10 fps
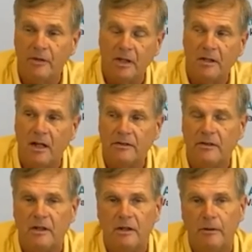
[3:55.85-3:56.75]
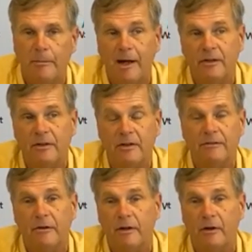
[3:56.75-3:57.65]
you get tested and you're
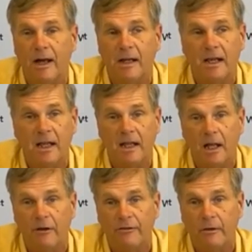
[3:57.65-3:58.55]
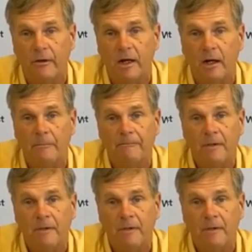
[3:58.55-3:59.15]
positive, well, you're out of daycare for a while.